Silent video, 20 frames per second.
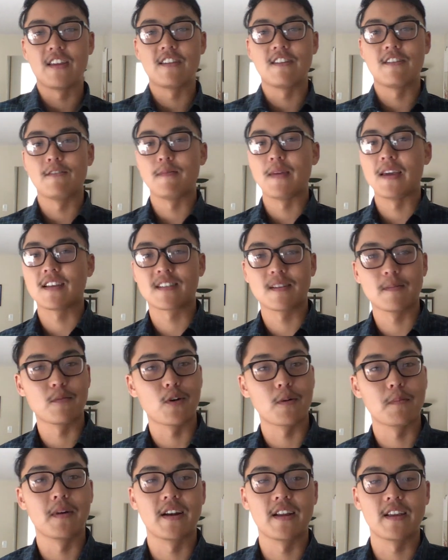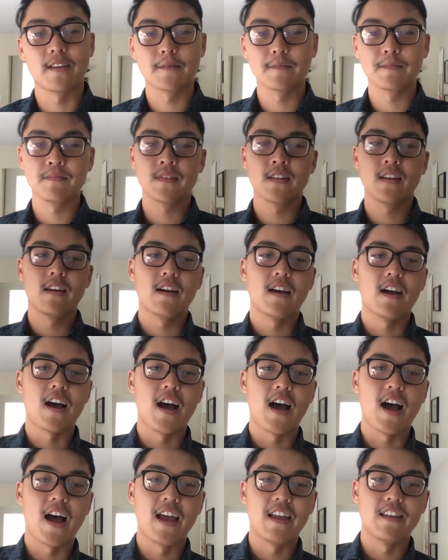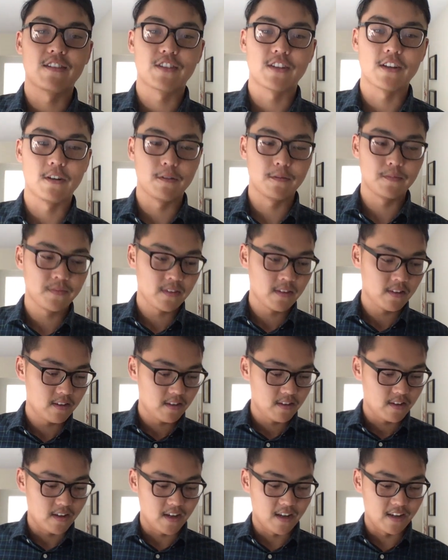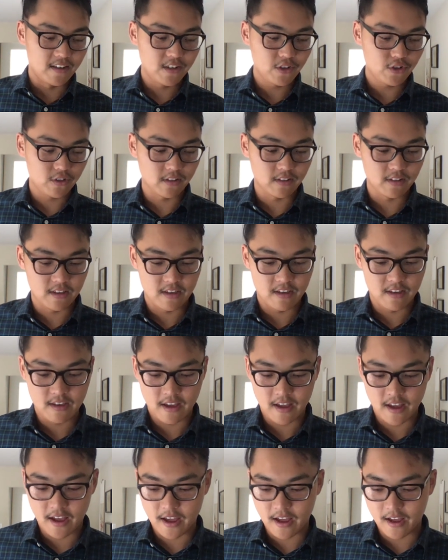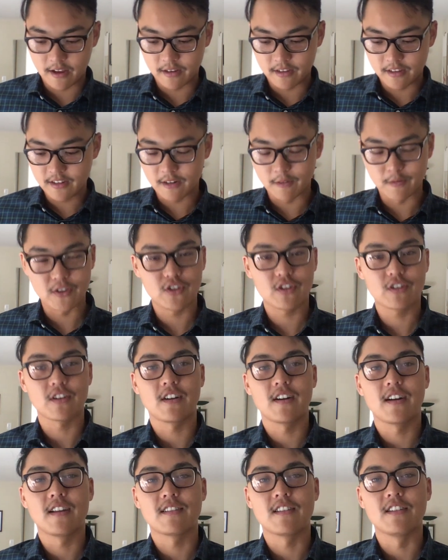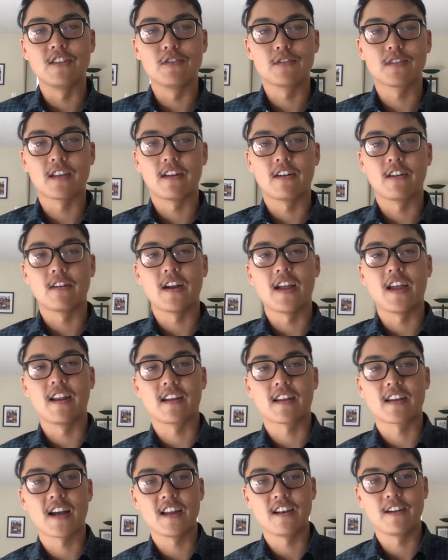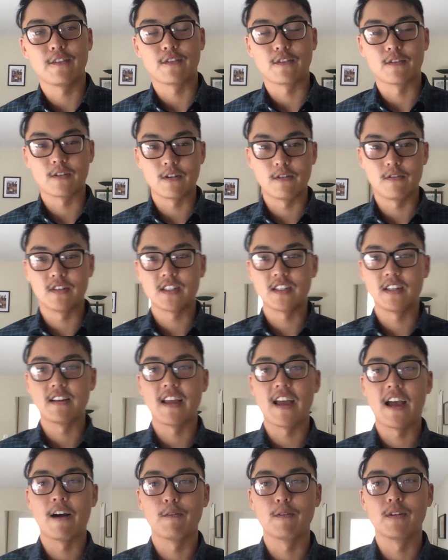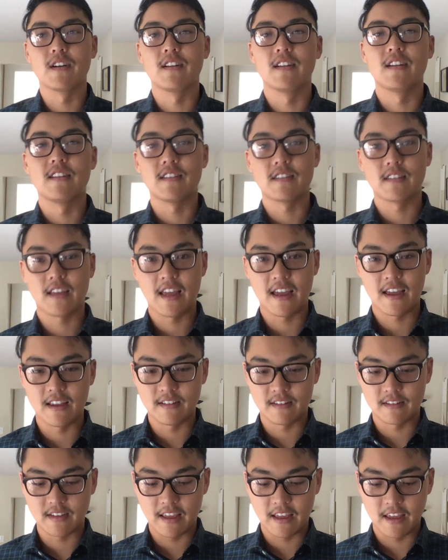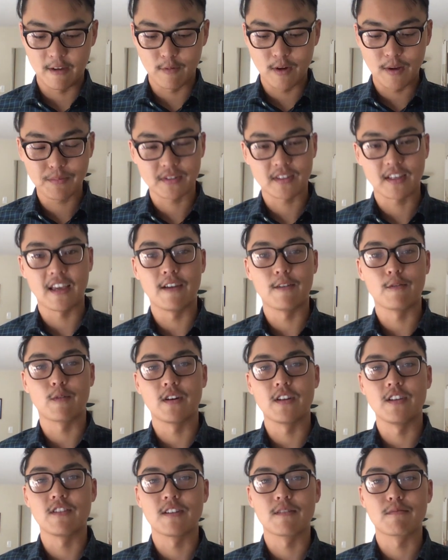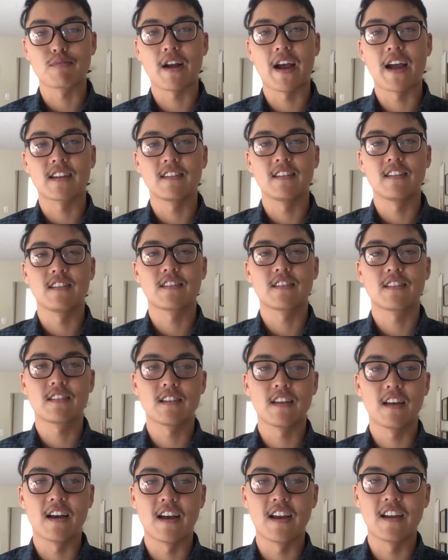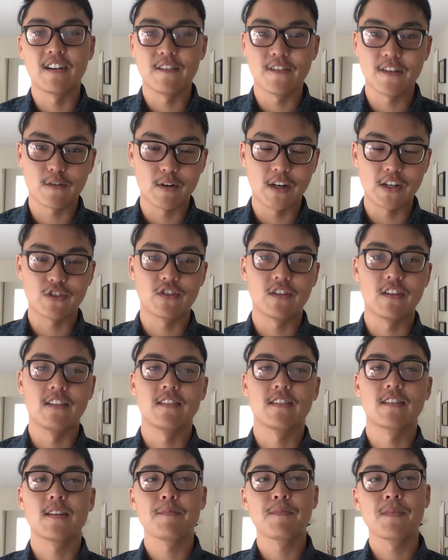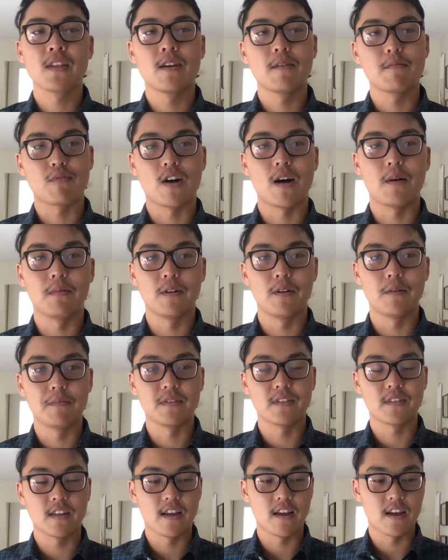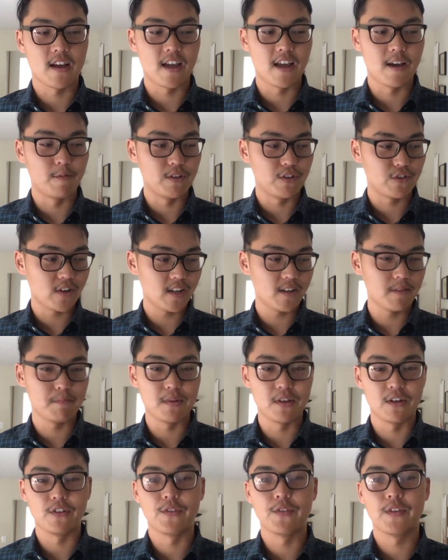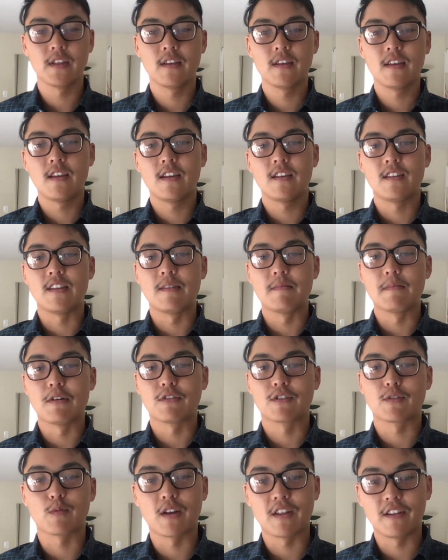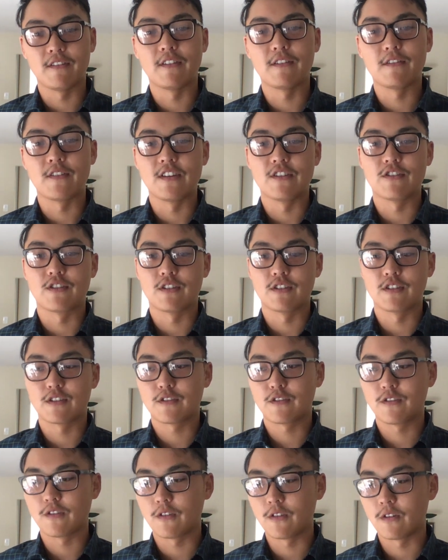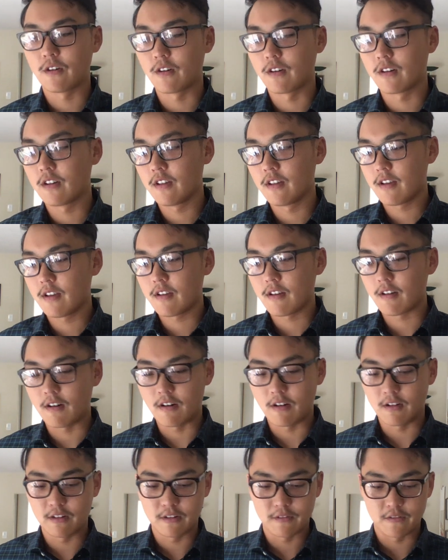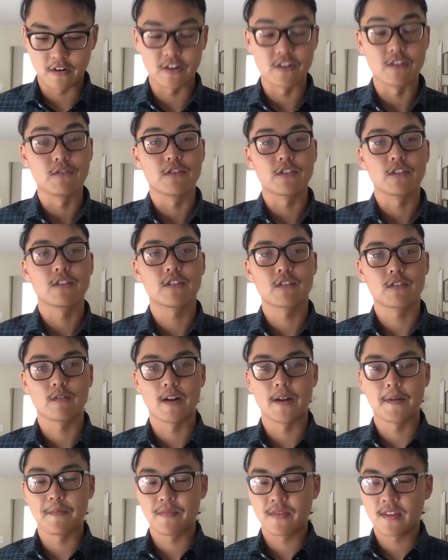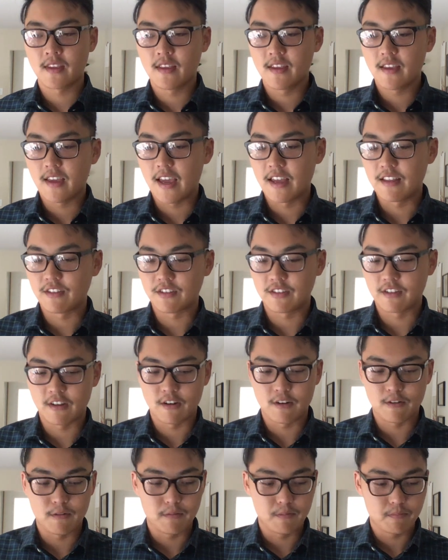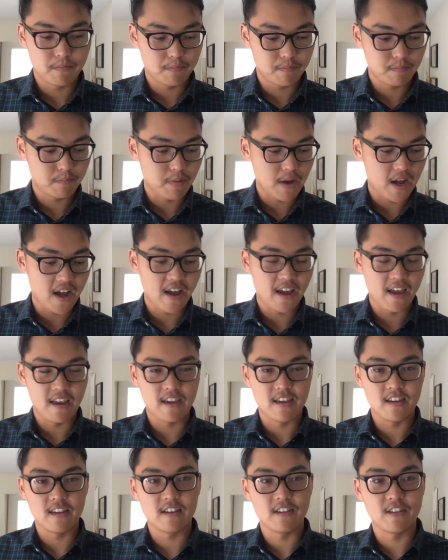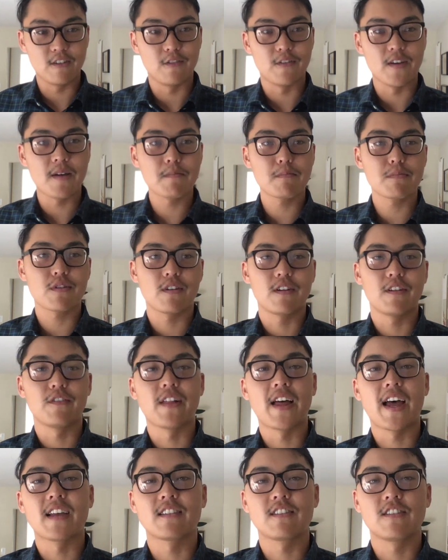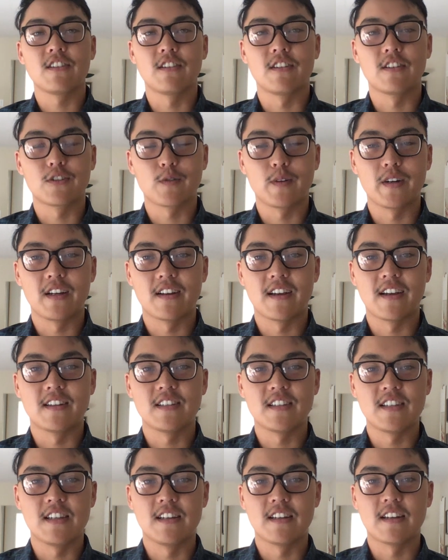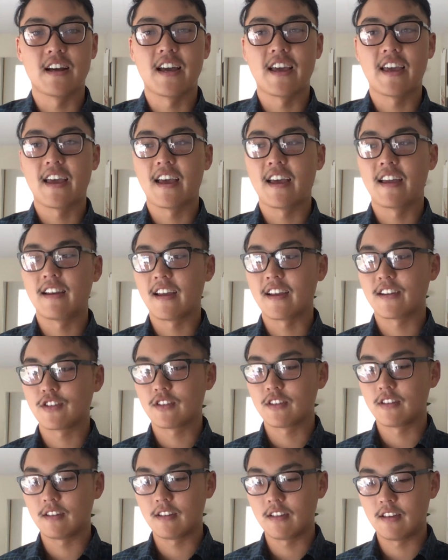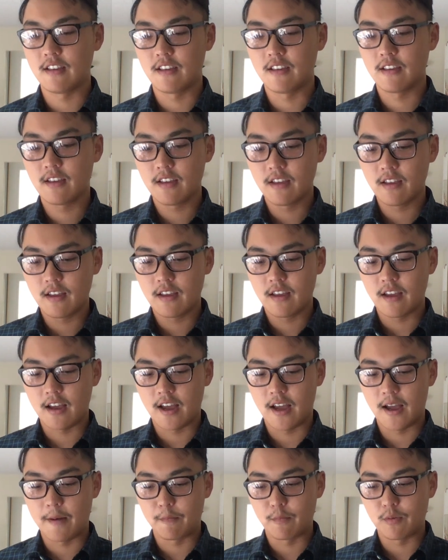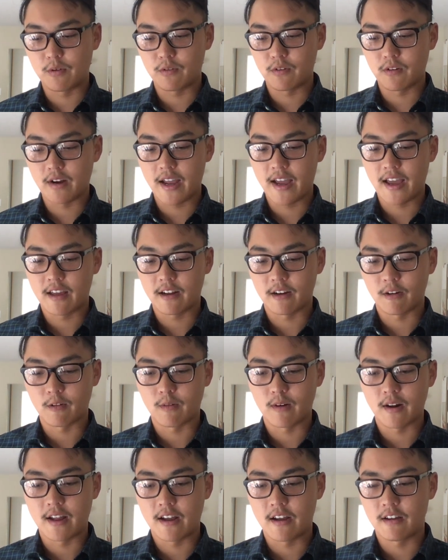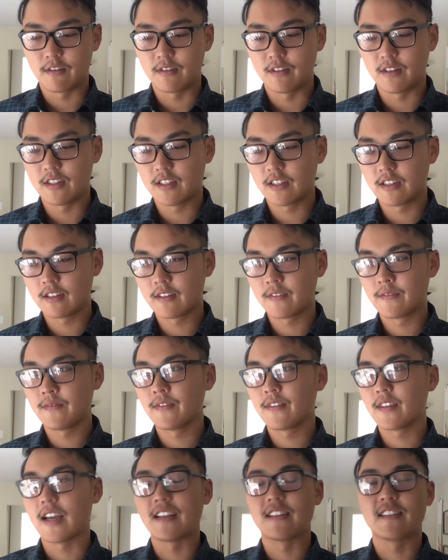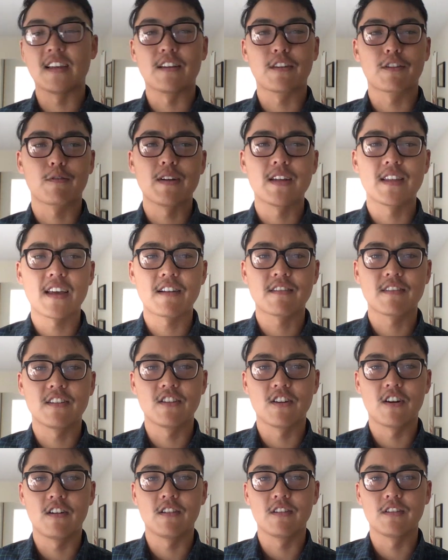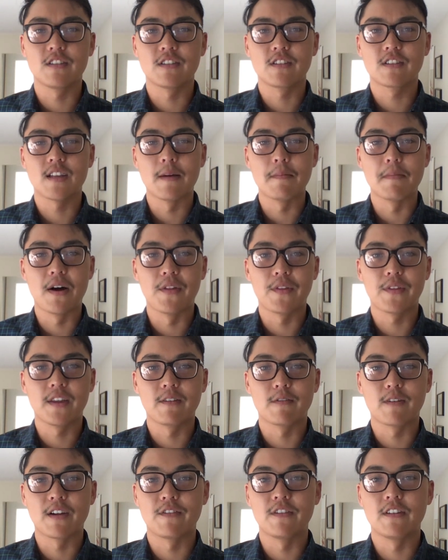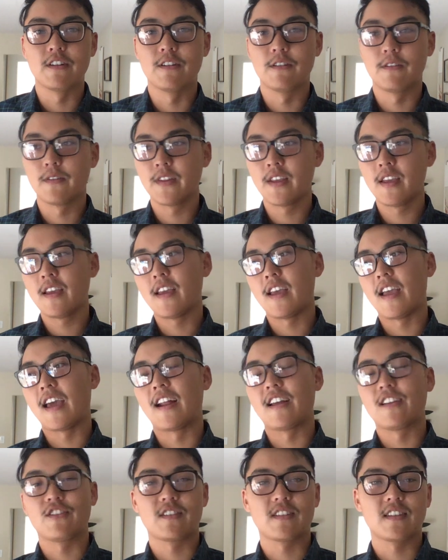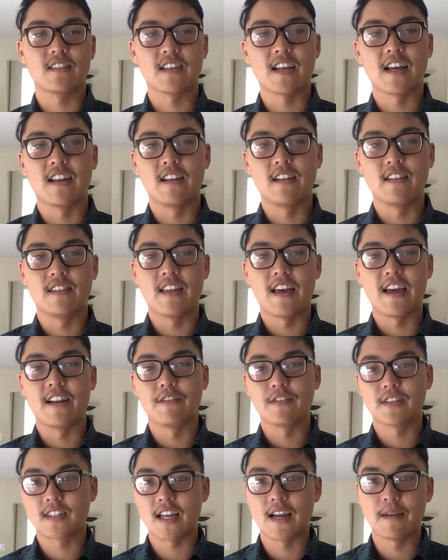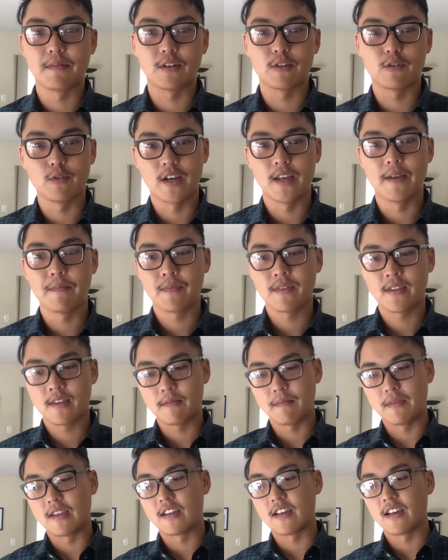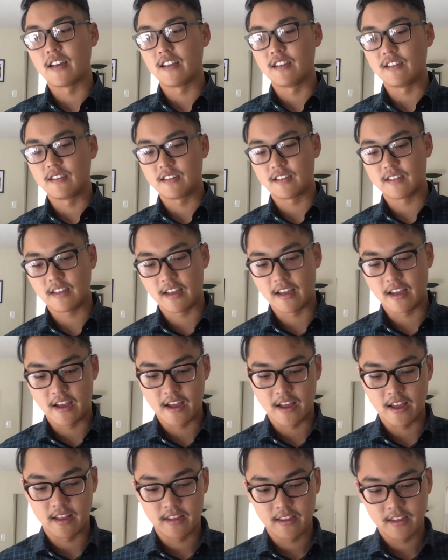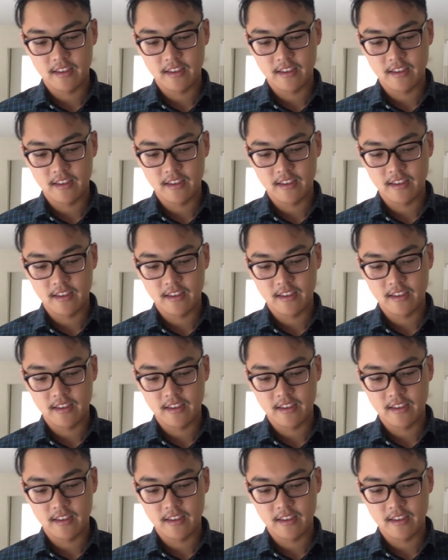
you make some more money. And so initially, we just started as a newsletter, and it kind of grew into now what it is as a website where you can practice interview questions, problems, and we try to build the most relevant features for all of our users, right? And so by November of last year in 2019, I had actually, we were at around, I'd say $3,000 a month in revenue, and I just decided that it was time to quit because at